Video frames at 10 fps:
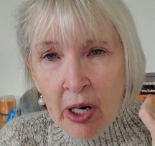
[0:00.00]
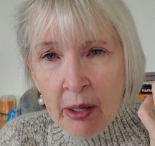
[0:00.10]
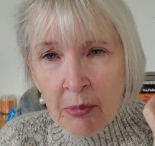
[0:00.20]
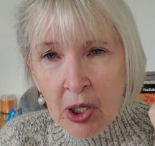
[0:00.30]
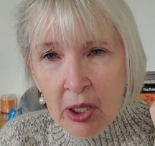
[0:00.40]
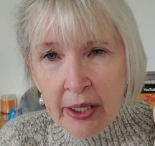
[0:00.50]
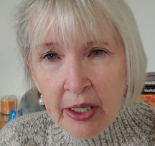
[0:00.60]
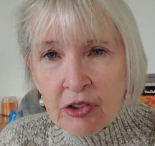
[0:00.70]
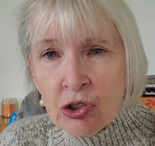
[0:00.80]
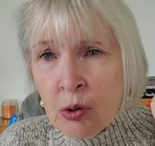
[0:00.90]
eyeball, I
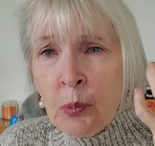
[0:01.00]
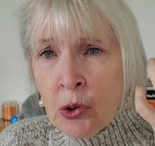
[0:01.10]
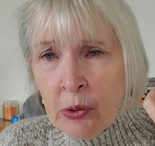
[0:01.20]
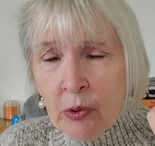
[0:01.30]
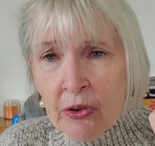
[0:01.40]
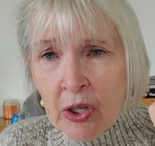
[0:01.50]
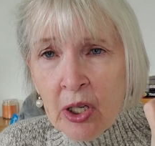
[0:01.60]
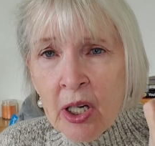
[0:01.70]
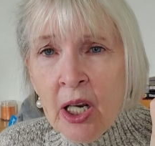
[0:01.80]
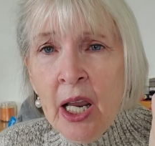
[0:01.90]
guess, and you're born with it.
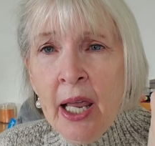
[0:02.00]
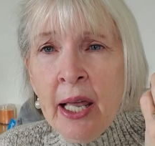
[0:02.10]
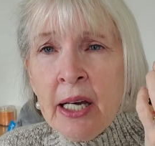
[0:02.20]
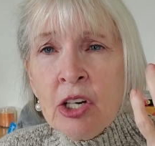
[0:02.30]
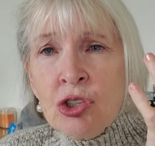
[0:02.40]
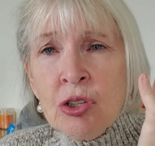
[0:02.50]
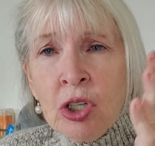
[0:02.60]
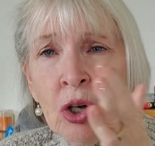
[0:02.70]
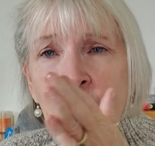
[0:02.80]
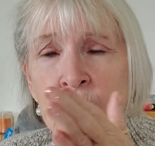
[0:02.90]
And as you
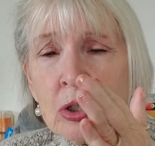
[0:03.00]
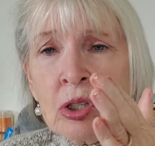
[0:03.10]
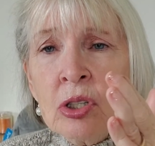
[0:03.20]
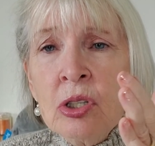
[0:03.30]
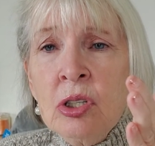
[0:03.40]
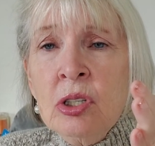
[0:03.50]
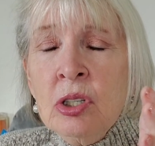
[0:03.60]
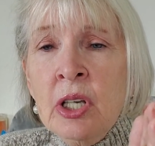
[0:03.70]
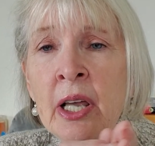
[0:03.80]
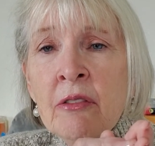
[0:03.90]
get older,
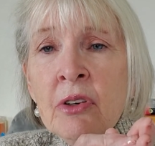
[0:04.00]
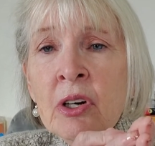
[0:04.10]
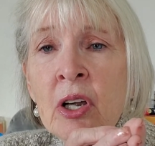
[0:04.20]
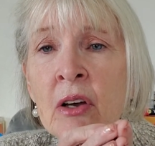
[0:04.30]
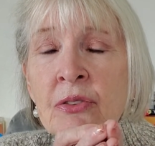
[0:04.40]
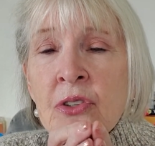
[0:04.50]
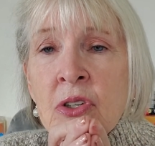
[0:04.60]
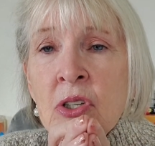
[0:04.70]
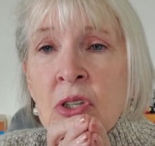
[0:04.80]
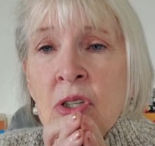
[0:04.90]
and very
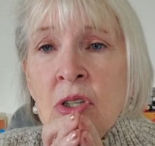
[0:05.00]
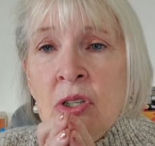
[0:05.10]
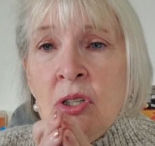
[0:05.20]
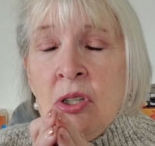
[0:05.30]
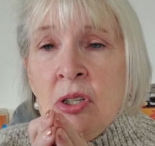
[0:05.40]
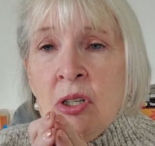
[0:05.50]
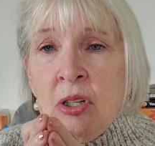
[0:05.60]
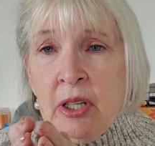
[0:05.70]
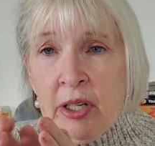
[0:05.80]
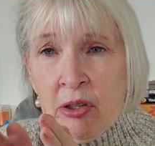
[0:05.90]
often
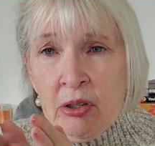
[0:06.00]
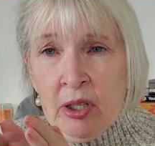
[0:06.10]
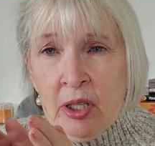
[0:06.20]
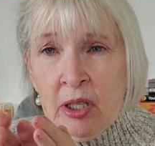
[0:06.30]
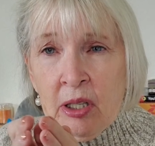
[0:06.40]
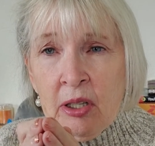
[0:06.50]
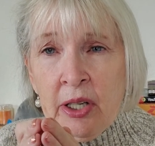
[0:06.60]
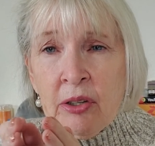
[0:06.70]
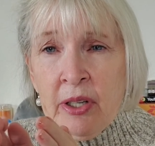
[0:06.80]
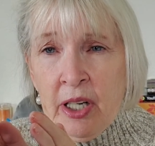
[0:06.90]
later
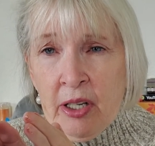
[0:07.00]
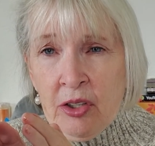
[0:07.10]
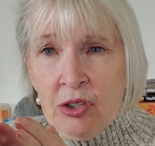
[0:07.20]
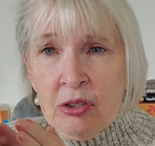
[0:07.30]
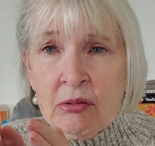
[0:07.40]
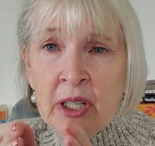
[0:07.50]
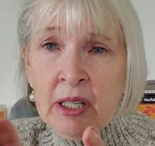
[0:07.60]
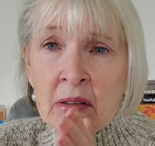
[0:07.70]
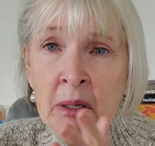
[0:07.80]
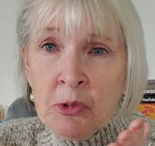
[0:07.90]
in age, like
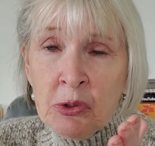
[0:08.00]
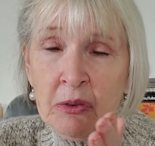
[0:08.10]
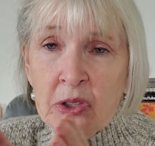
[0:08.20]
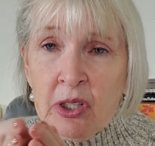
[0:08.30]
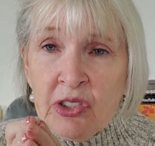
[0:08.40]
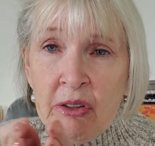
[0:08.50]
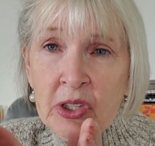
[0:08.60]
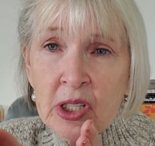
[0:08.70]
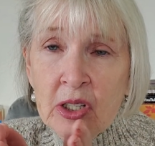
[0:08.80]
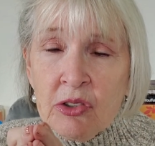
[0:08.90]
I'm
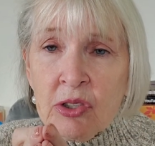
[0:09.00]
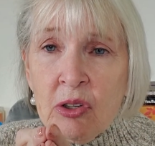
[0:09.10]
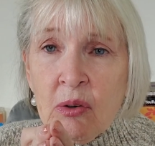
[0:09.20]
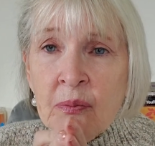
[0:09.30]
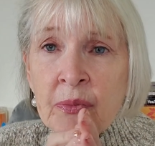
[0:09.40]
70, so